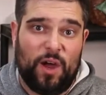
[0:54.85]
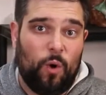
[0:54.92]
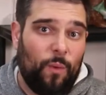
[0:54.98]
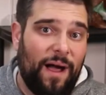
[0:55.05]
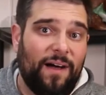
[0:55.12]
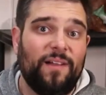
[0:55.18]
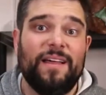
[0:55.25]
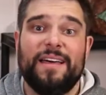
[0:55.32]

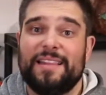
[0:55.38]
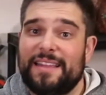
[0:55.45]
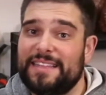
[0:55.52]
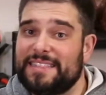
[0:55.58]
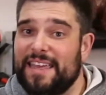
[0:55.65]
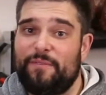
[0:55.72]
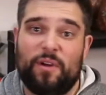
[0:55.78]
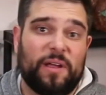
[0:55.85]
Well, let's
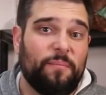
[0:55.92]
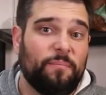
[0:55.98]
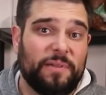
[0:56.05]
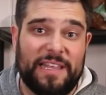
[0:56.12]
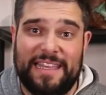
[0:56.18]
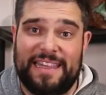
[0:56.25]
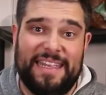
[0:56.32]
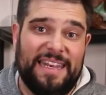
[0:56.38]
give a
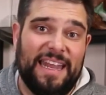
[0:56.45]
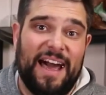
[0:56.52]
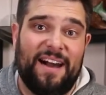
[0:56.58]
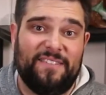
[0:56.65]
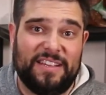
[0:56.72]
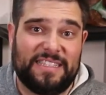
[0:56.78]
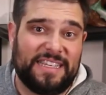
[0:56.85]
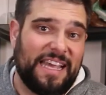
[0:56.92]
completely
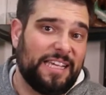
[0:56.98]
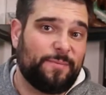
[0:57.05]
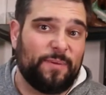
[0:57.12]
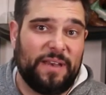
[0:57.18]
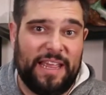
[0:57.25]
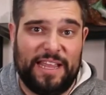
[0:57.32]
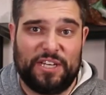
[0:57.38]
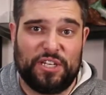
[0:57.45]
novice
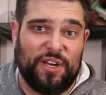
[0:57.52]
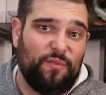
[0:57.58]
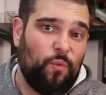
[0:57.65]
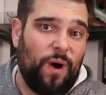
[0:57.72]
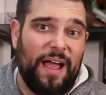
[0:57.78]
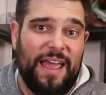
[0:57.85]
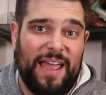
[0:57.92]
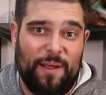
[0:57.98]
explanation of
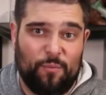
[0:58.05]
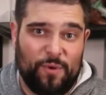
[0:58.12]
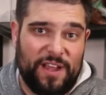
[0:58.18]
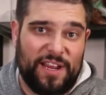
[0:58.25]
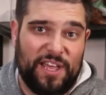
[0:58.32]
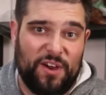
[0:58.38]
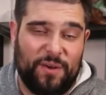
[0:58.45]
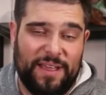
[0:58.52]
what ham
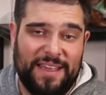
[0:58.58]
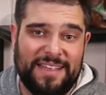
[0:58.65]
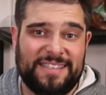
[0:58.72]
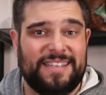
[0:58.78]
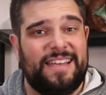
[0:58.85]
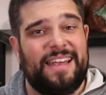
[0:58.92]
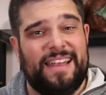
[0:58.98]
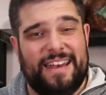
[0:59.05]
radio is
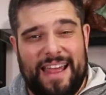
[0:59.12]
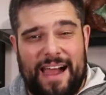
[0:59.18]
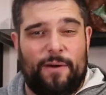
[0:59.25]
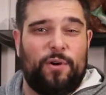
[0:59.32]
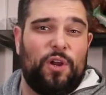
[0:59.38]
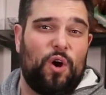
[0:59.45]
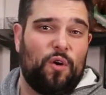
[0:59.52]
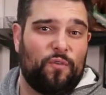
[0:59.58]
and how
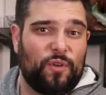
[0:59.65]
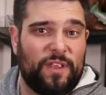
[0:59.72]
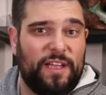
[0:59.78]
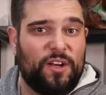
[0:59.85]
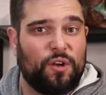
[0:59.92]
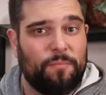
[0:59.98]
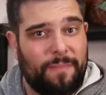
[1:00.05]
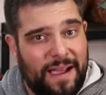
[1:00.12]
an
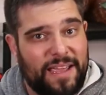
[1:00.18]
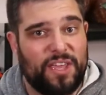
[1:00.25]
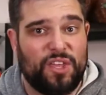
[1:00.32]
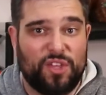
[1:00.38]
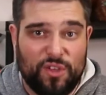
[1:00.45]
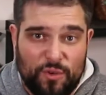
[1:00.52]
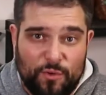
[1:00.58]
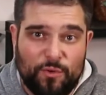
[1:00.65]
overlander might
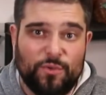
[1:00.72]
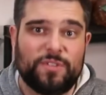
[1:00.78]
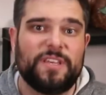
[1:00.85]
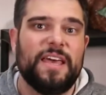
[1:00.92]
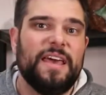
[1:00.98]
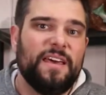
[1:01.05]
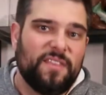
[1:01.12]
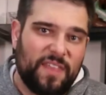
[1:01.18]
use
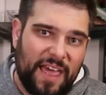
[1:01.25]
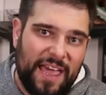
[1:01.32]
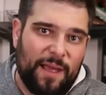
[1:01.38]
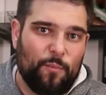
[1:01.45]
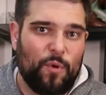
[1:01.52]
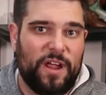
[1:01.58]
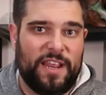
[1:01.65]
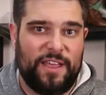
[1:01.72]
the
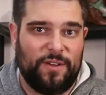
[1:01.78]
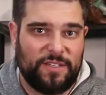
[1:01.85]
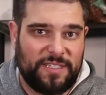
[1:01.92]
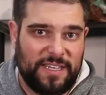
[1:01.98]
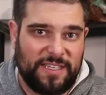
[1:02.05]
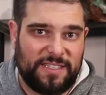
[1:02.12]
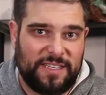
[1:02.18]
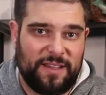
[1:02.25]
ham radio
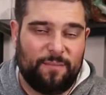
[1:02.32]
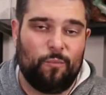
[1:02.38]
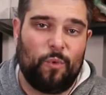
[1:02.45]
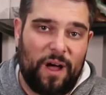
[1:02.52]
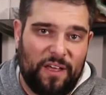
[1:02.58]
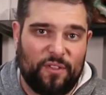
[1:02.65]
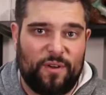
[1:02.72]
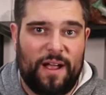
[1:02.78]
system
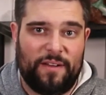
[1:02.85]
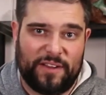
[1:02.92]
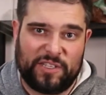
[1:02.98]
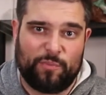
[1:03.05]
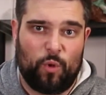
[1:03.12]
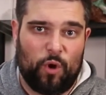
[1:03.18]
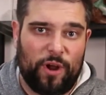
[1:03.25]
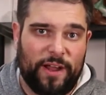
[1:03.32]
while they're out
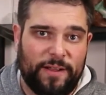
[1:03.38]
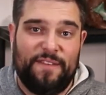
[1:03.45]
exploring.